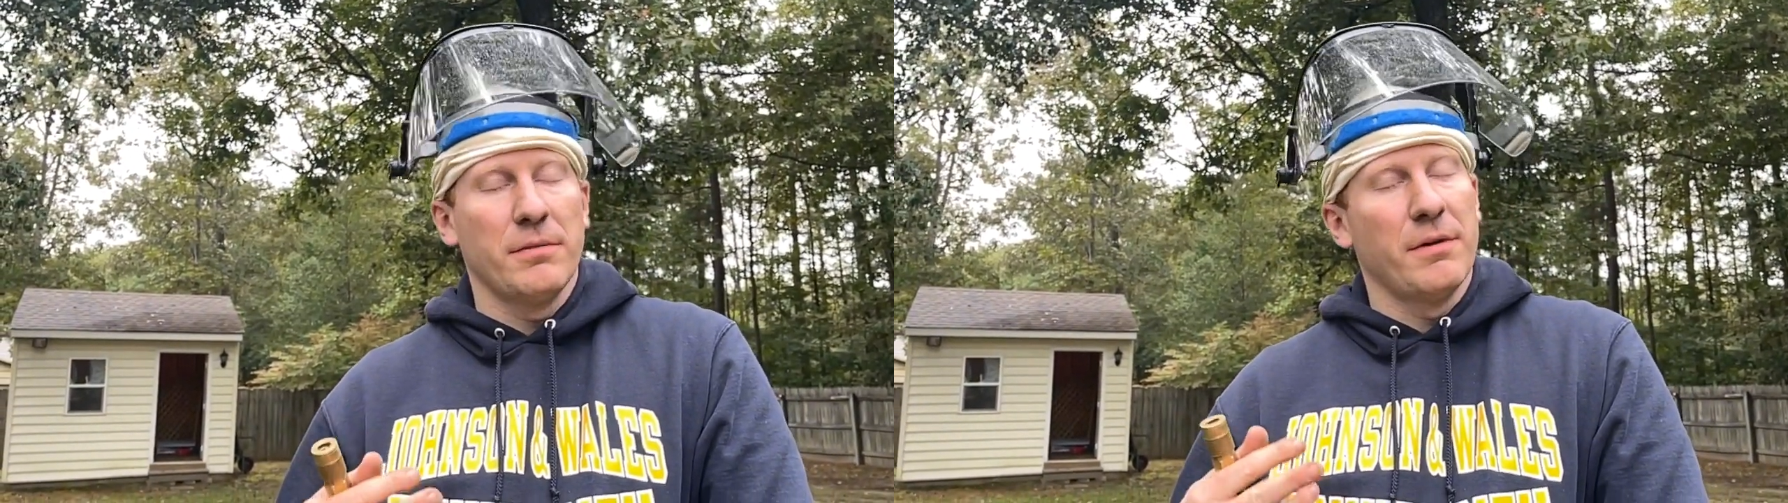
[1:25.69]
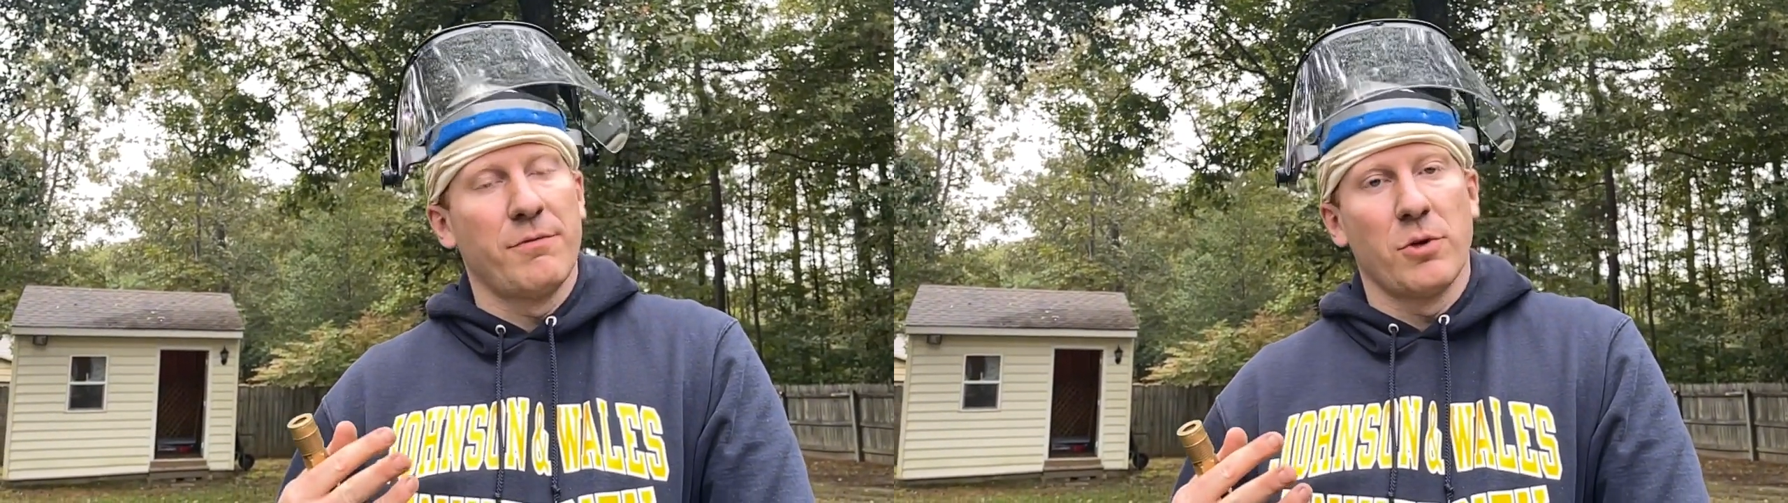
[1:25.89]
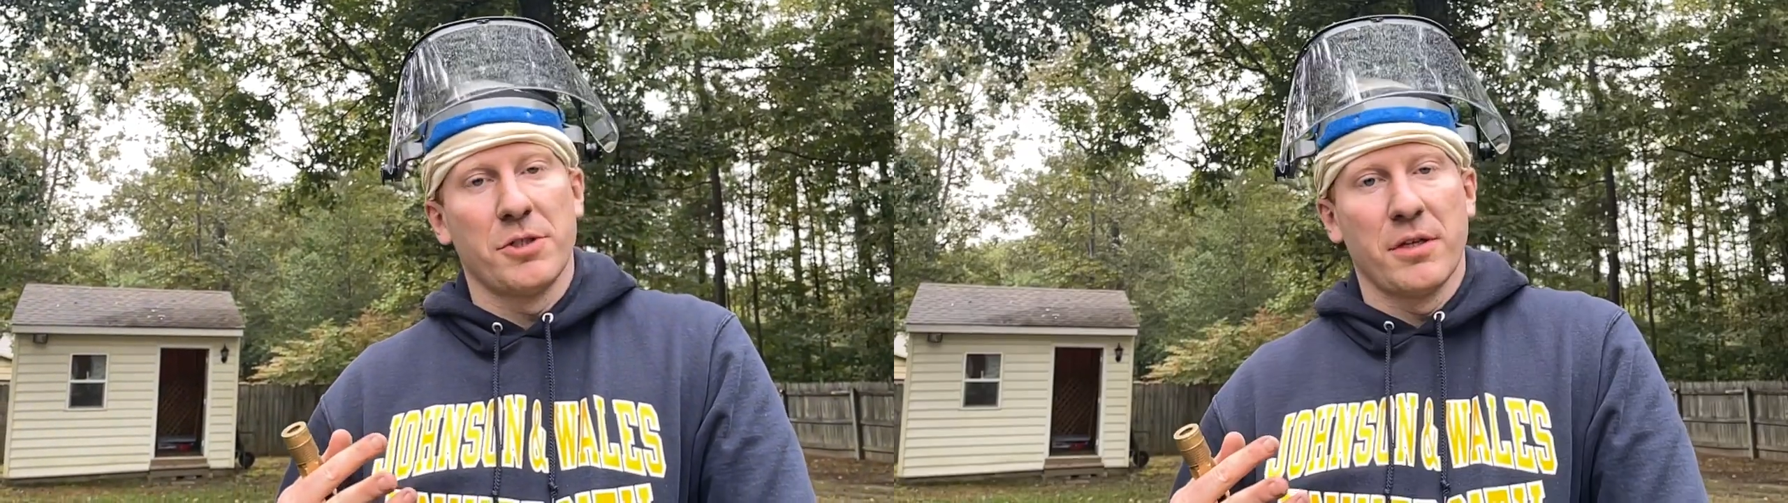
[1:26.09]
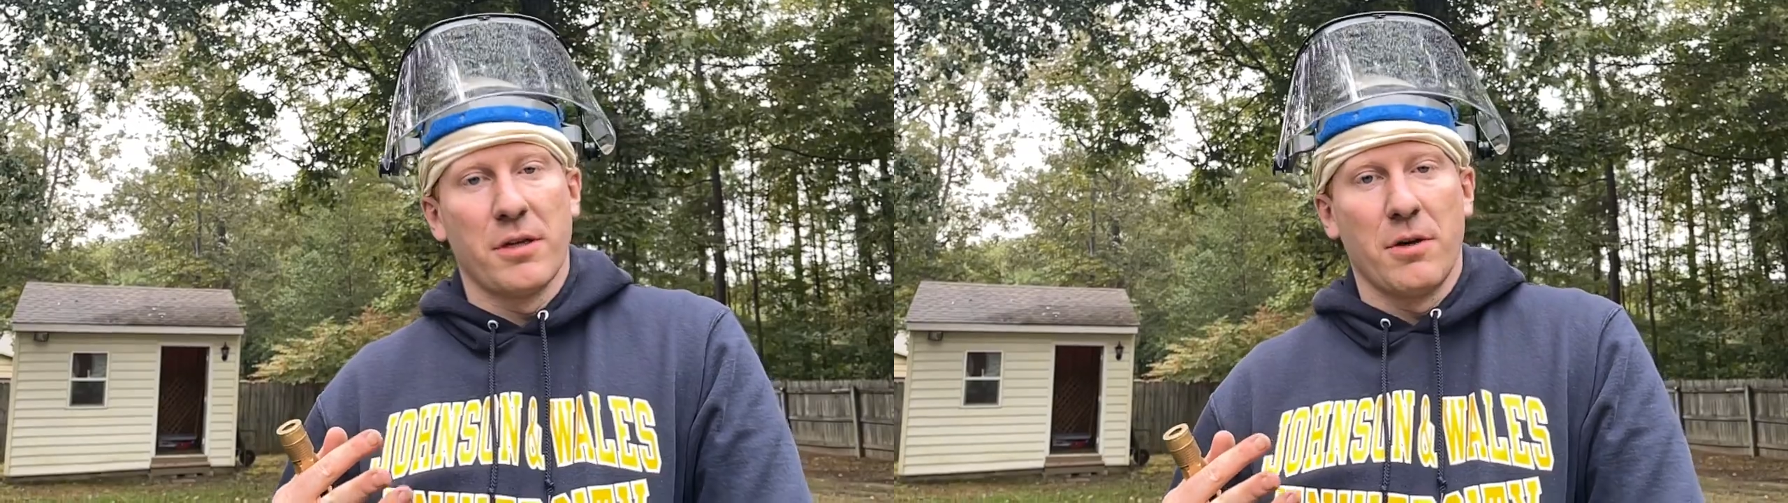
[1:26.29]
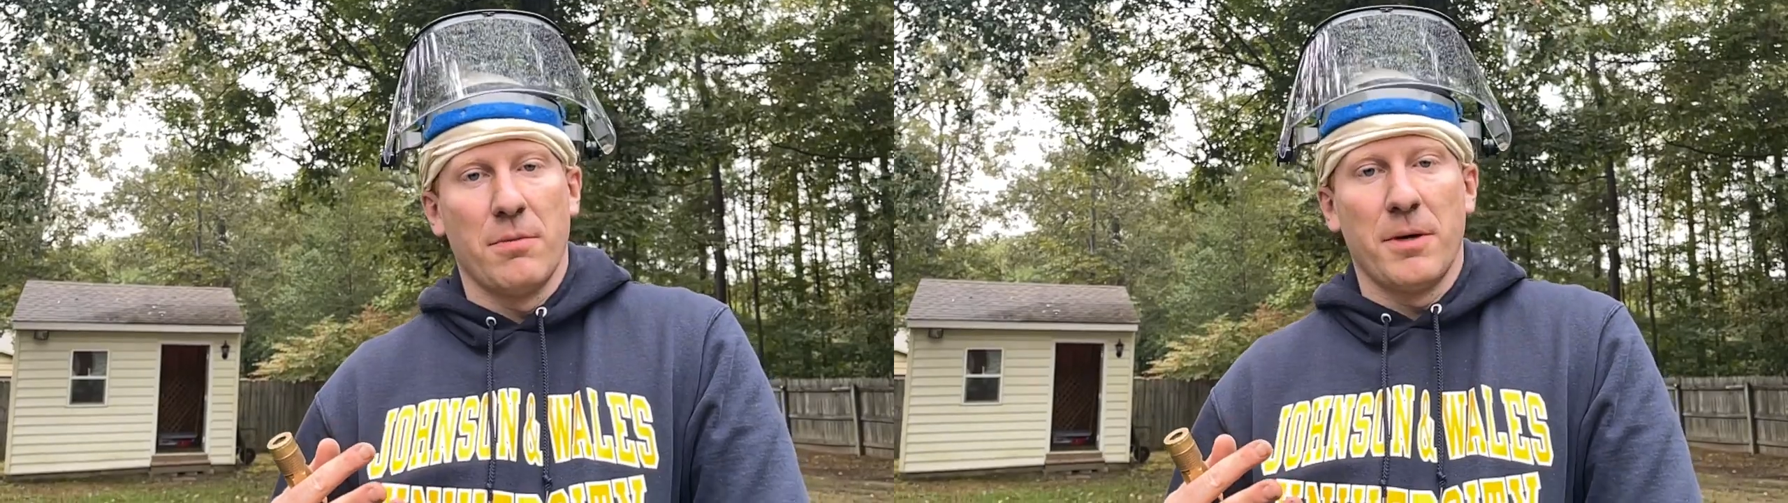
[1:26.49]
Unfortunately, the
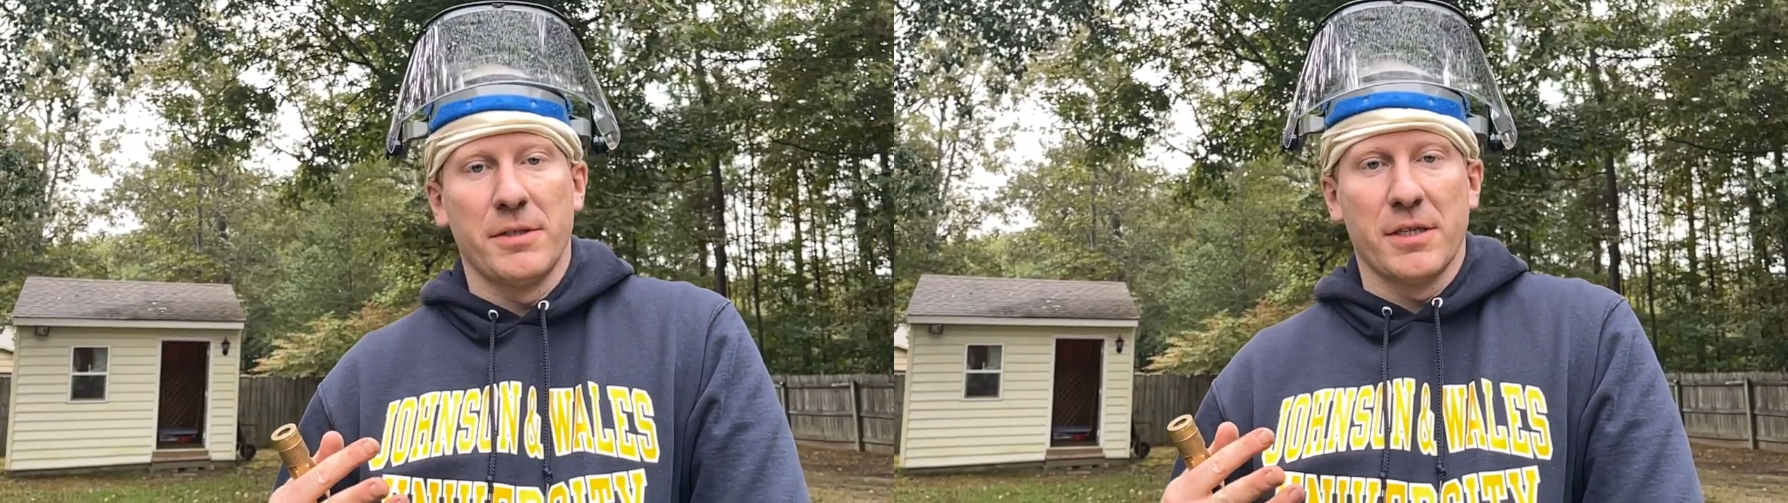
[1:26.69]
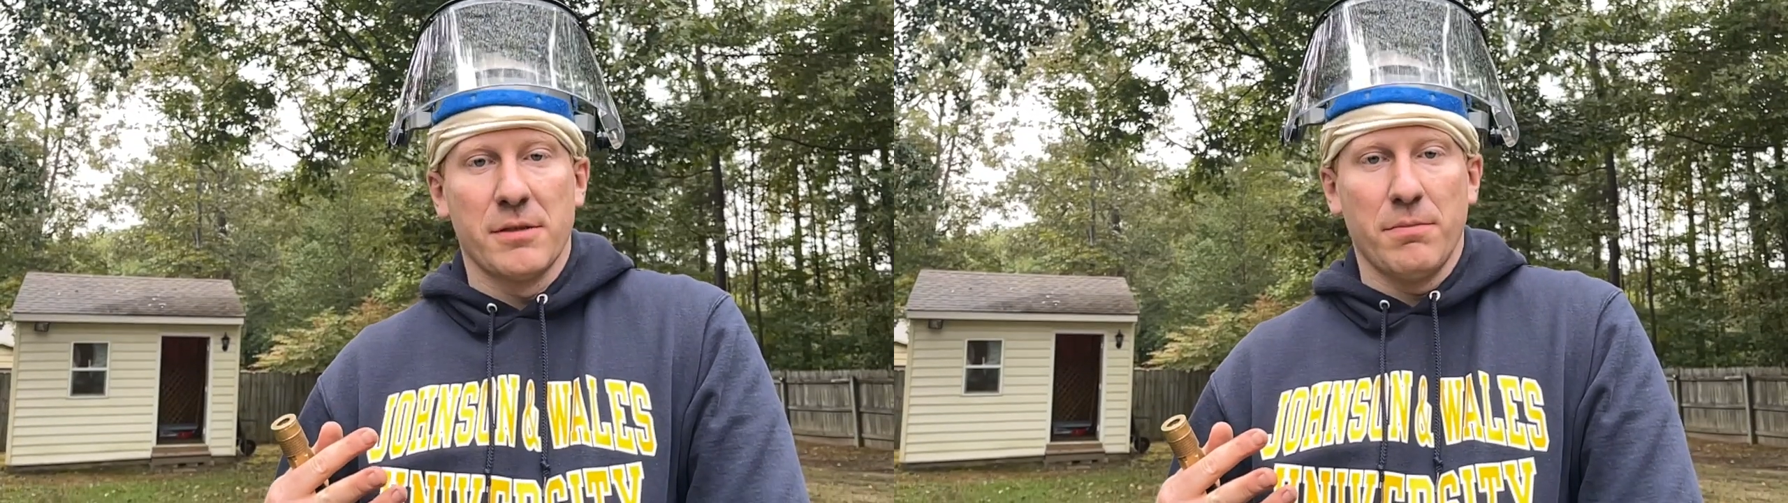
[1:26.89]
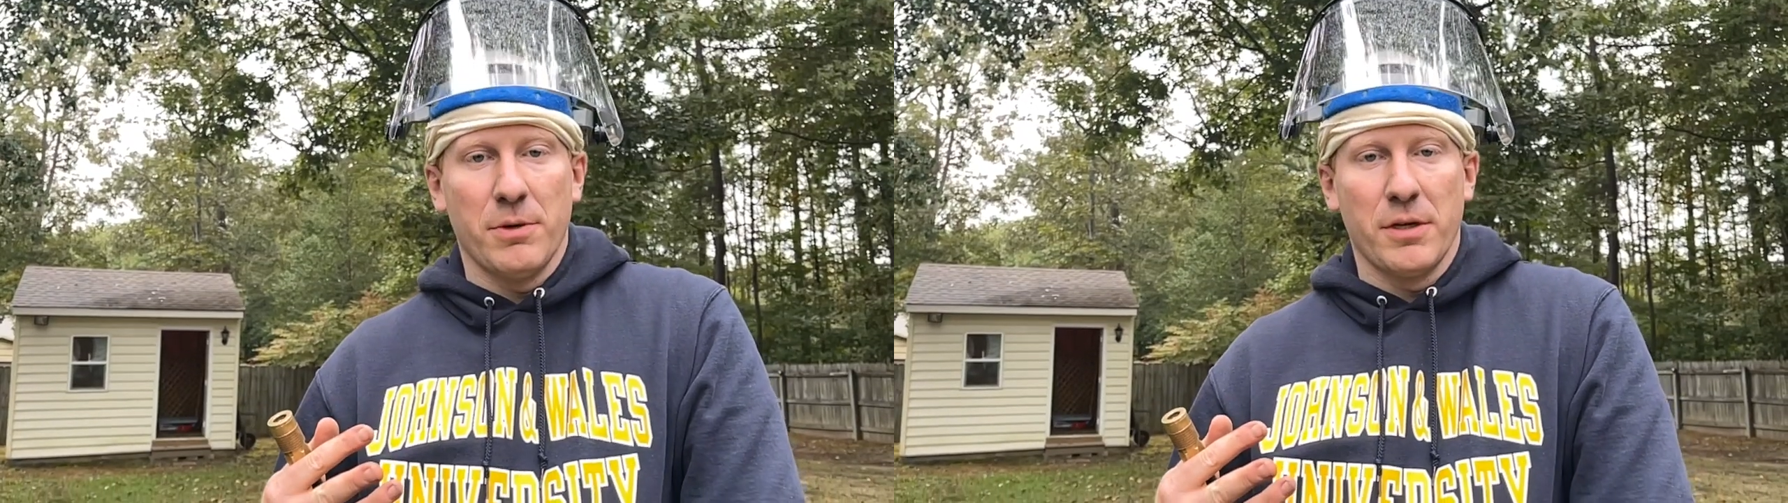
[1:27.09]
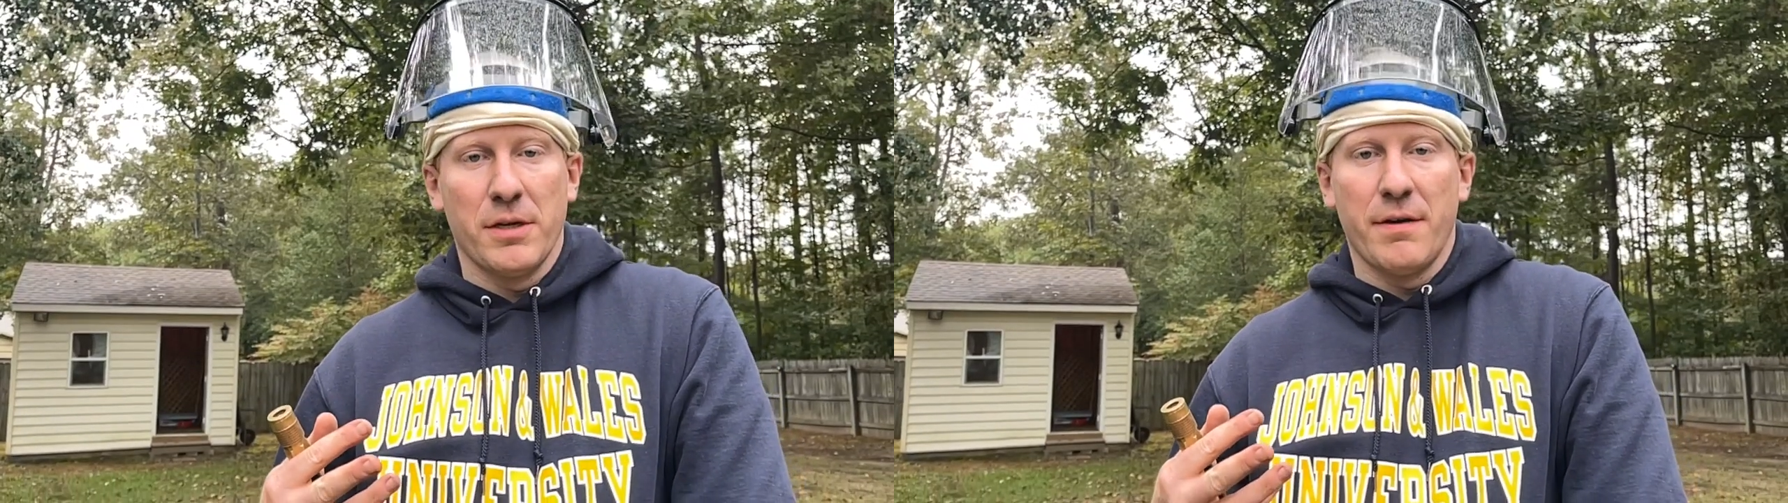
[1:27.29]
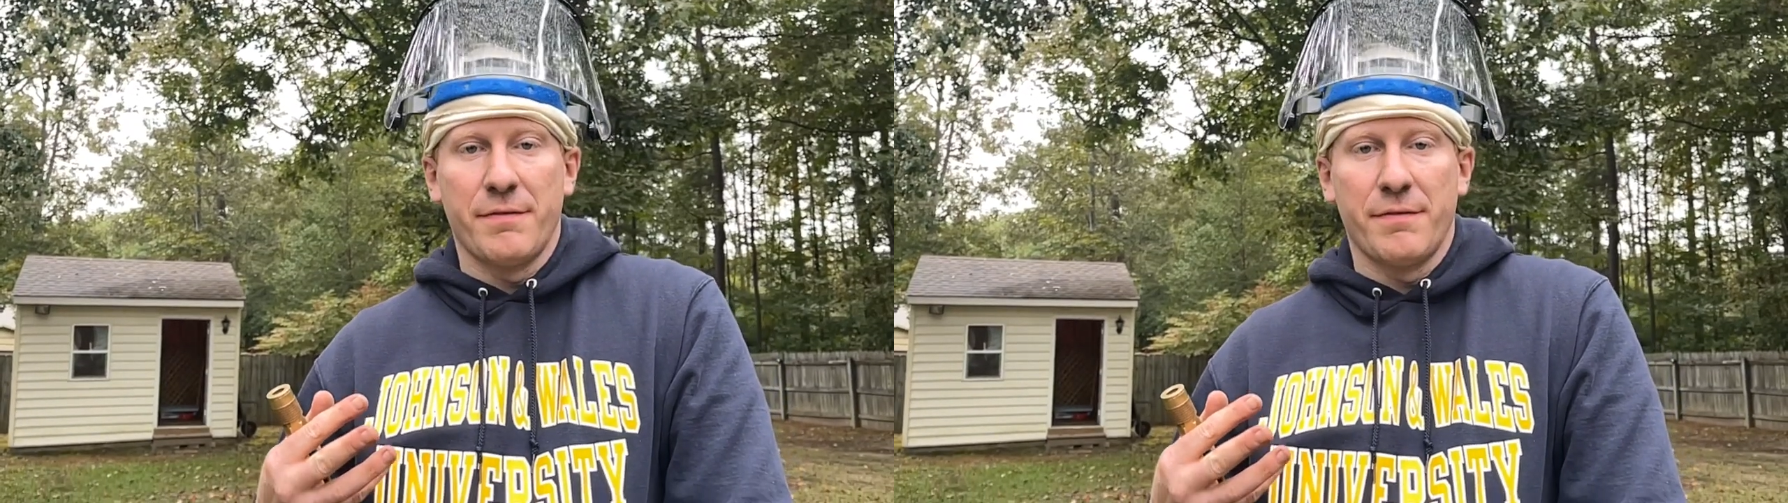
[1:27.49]
Kobalt doesn't put enough